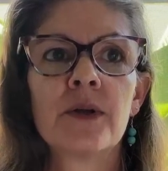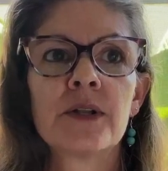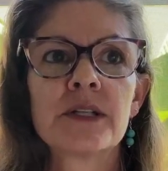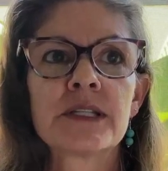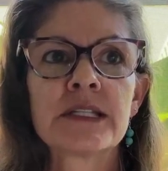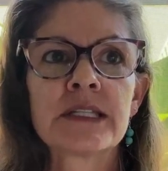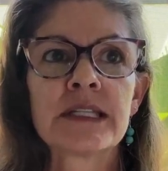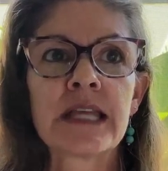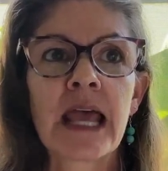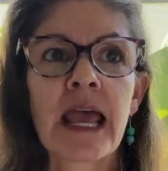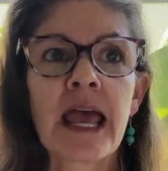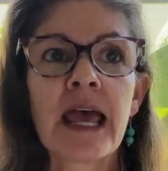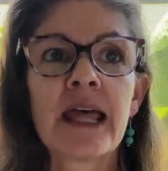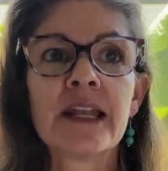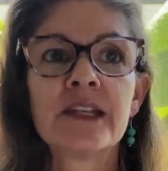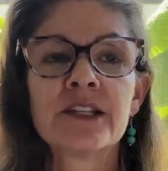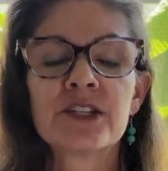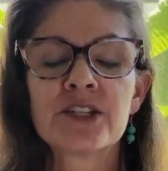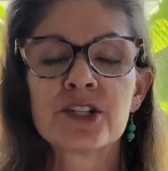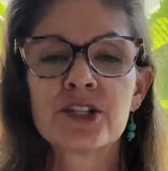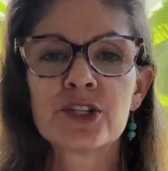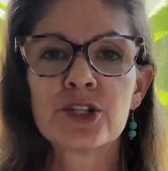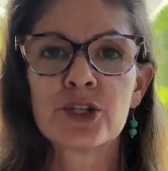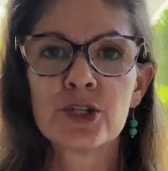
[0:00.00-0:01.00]

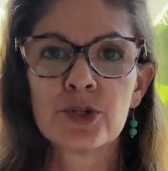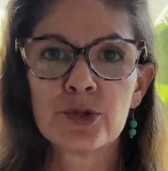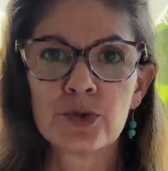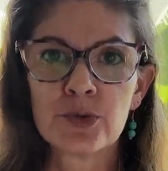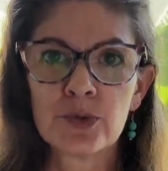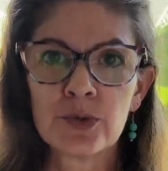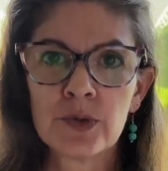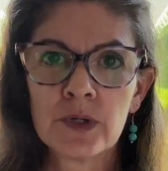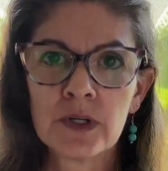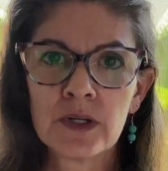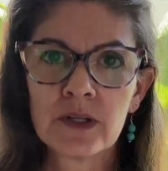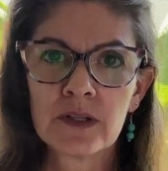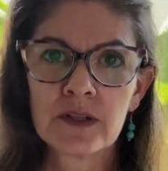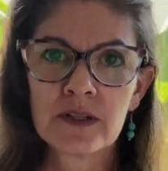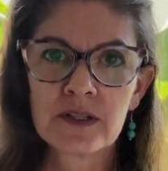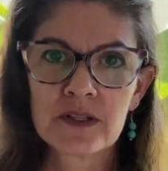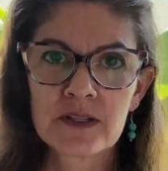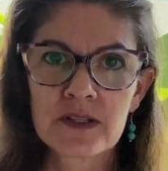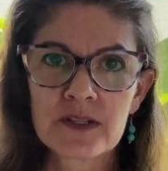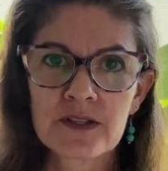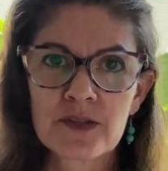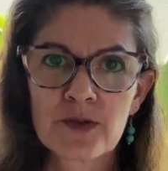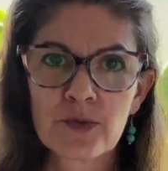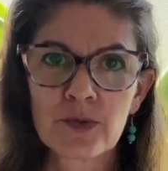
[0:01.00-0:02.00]
tend to, this
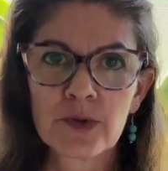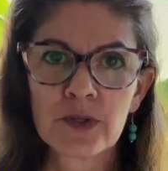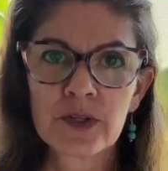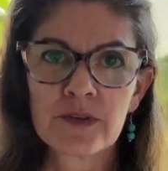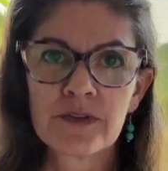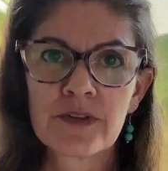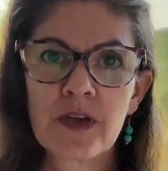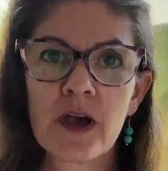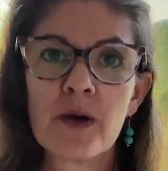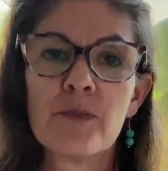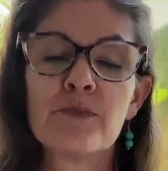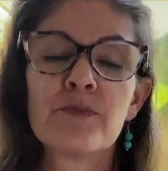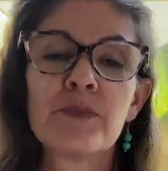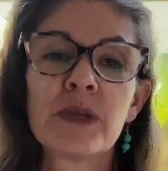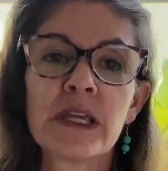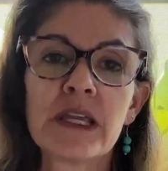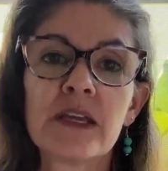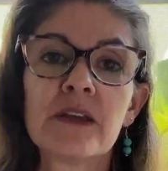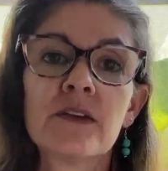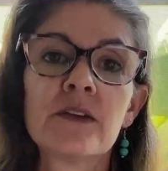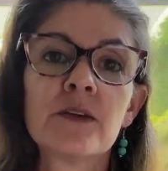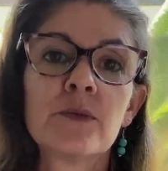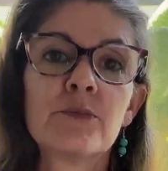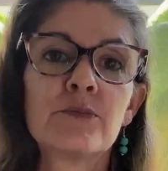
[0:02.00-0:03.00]
is the rule of thumb,
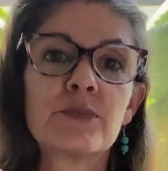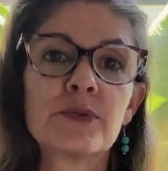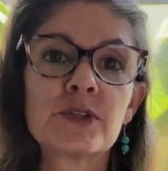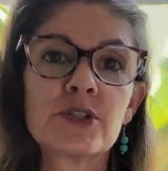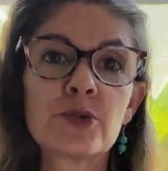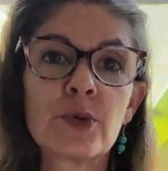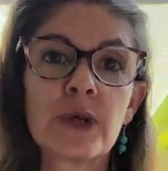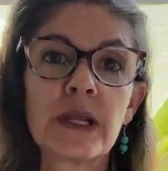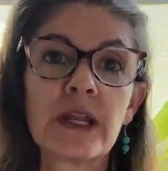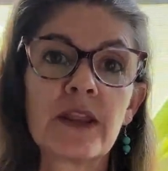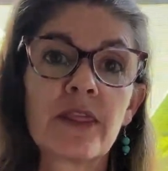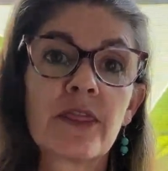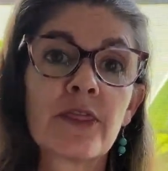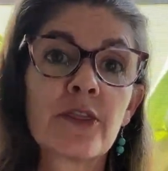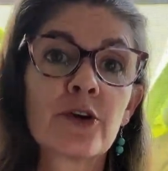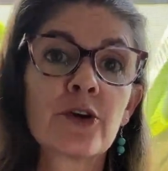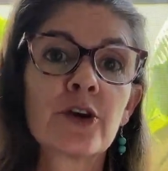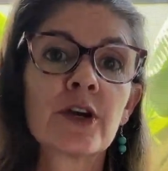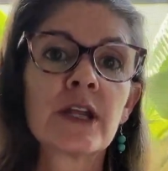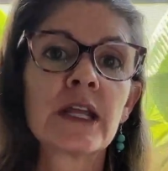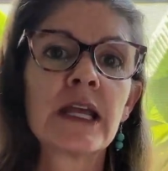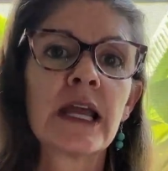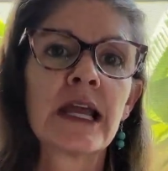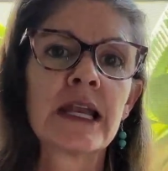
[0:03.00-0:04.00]
be between
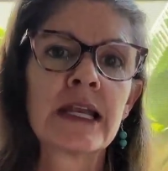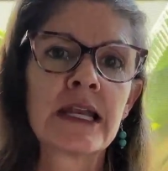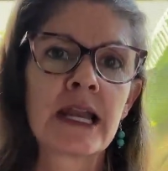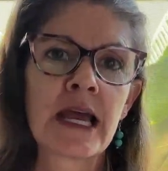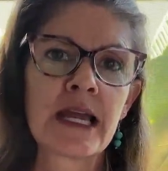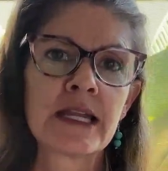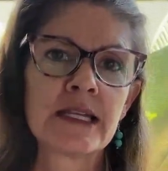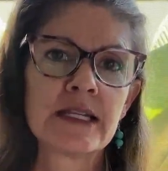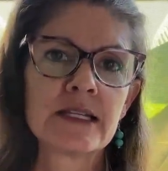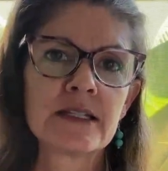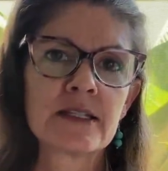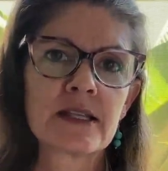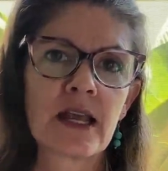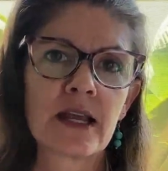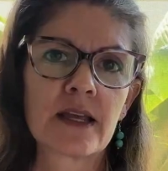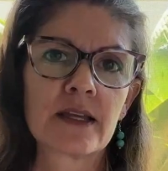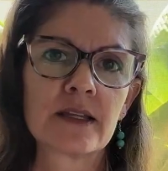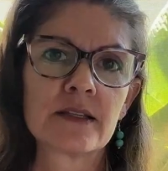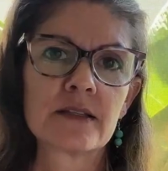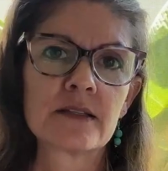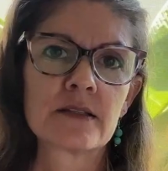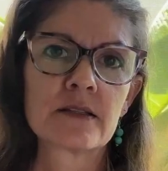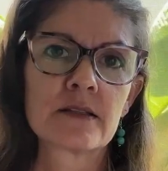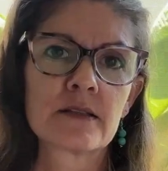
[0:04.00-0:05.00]
30 and 90
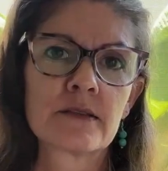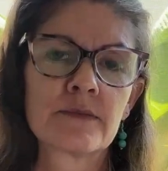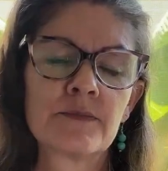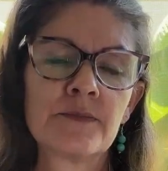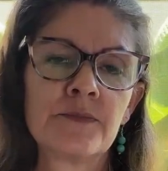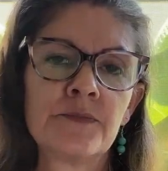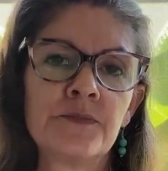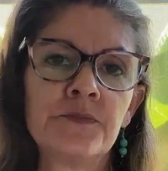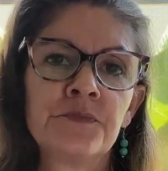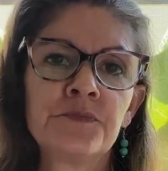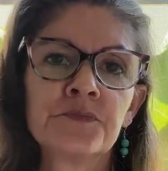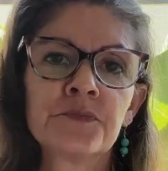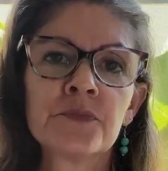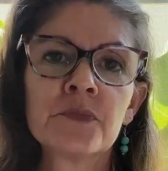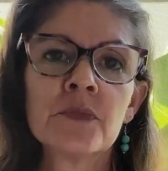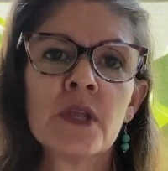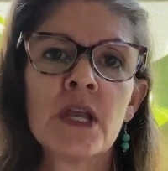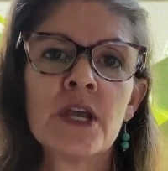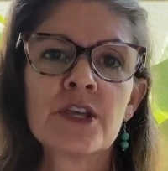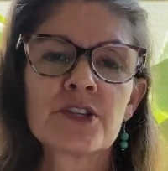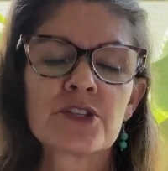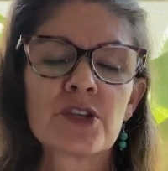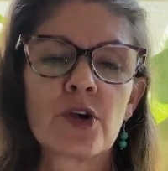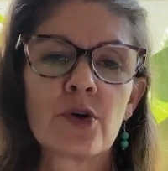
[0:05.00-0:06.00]
seconds.
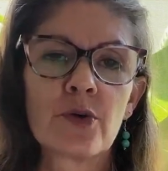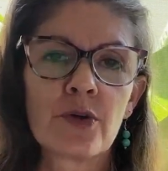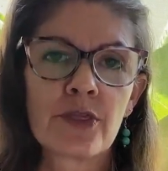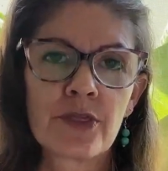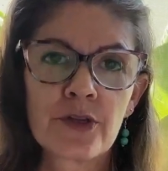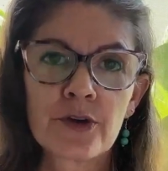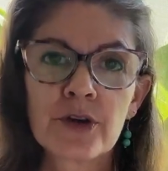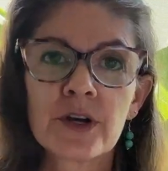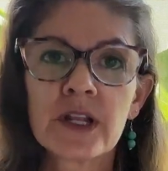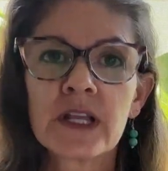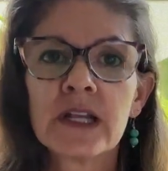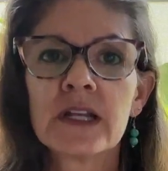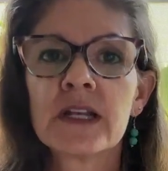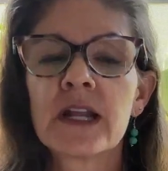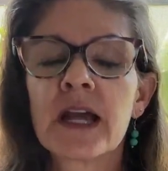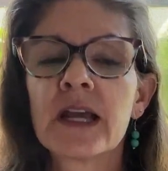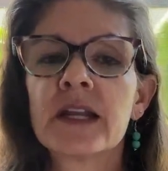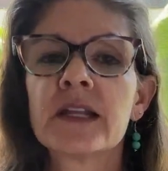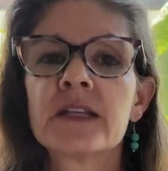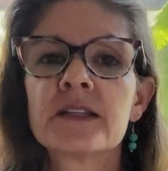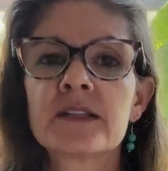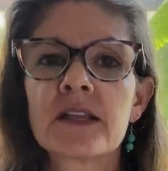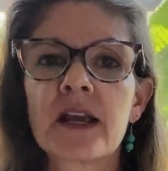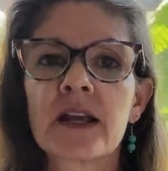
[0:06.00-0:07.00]
So 30 and
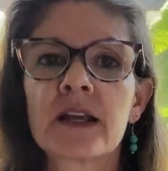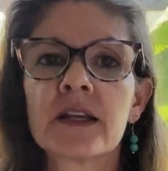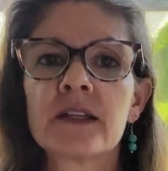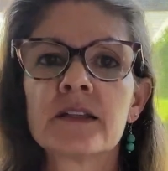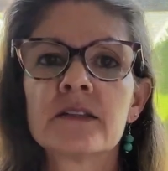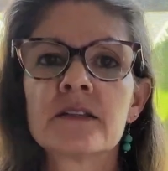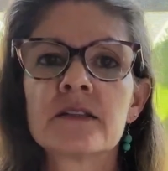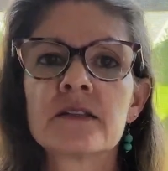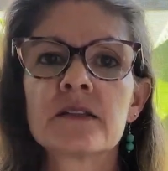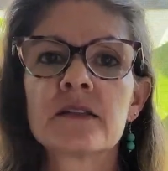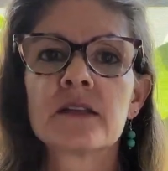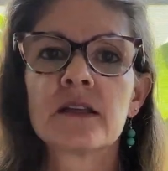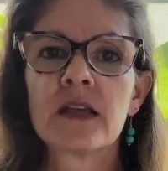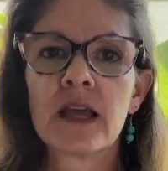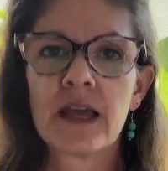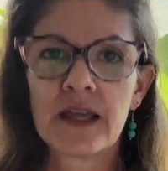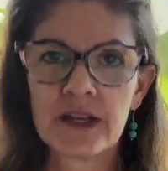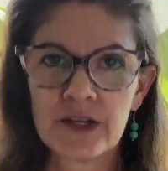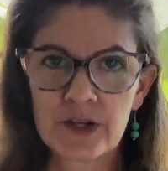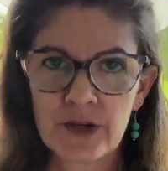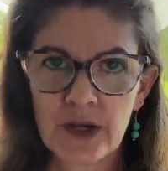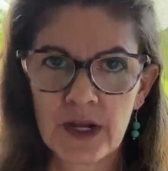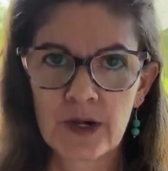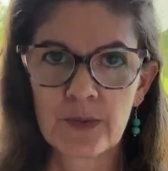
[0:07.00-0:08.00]
90 seconds,
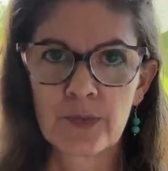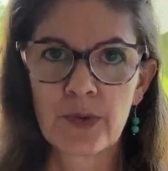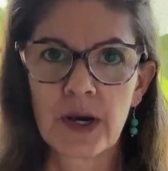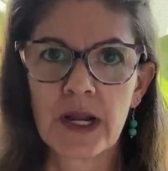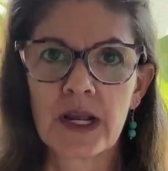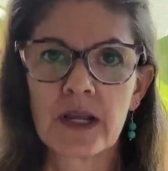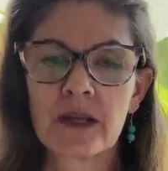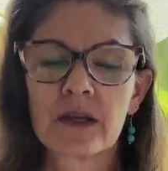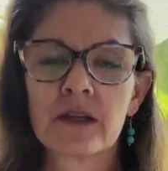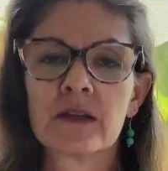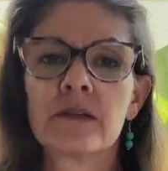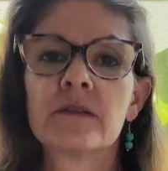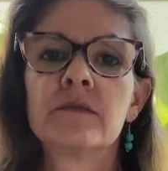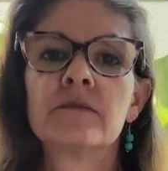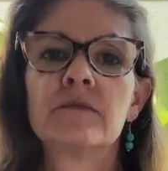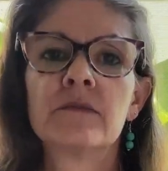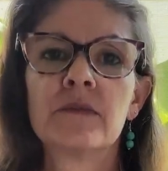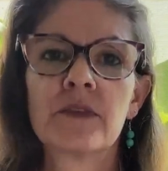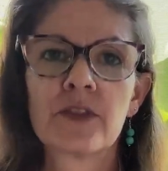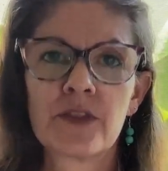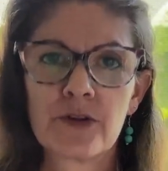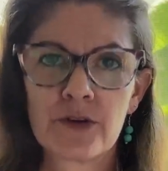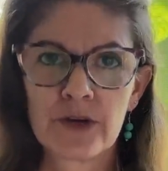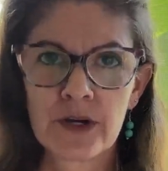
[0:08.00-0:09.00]
and you get a break.
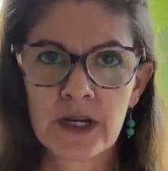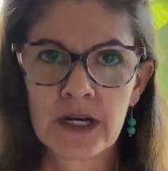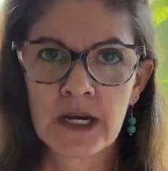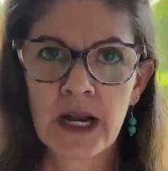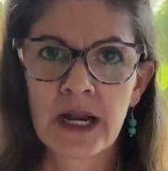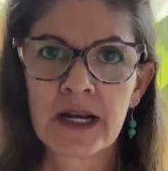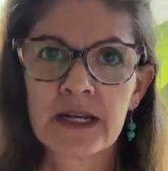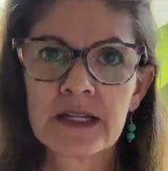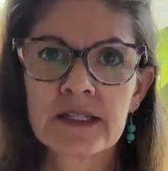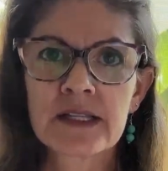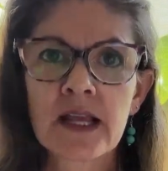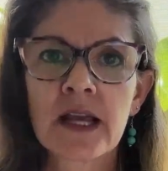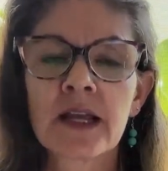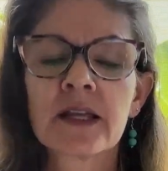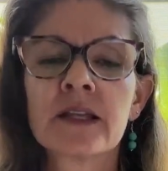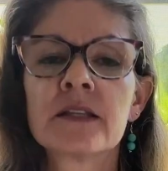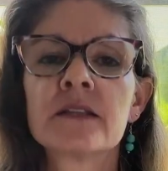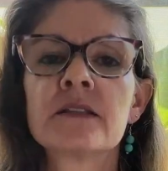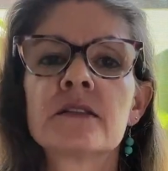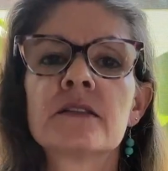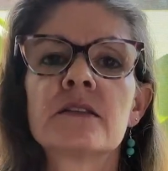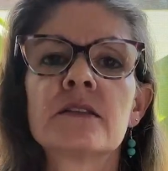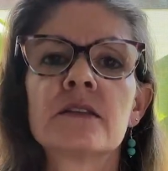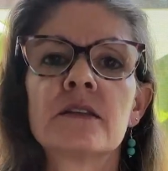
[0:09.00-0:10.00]
30, 90
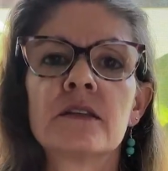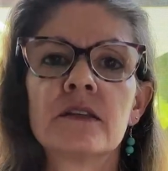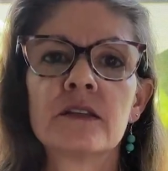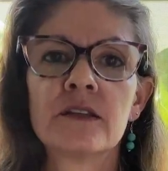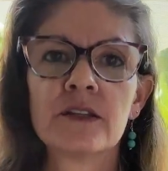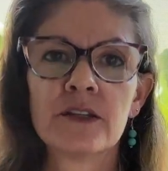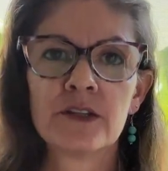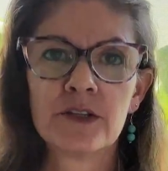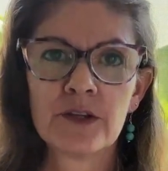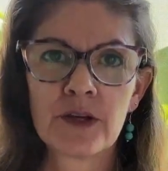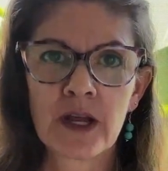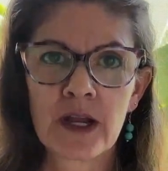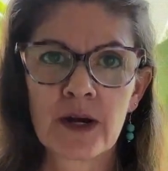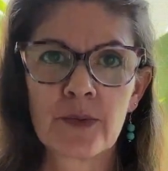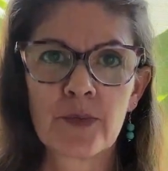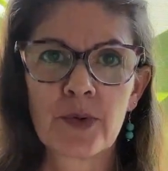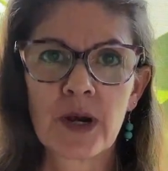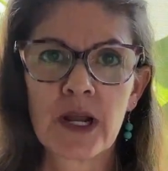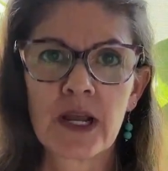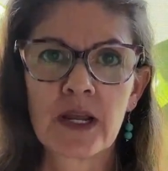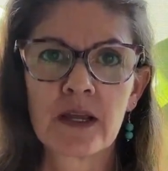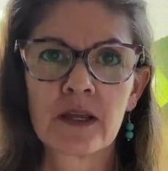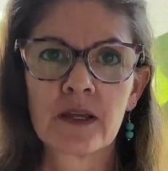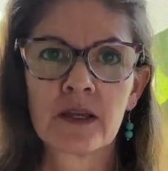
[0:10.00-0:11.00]
seconds, you get a
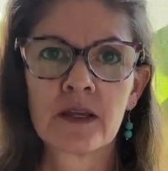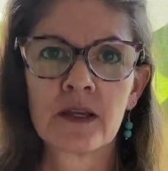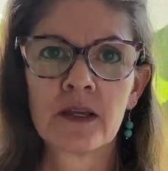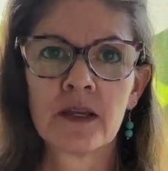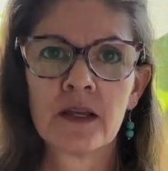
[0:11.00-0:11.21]
break.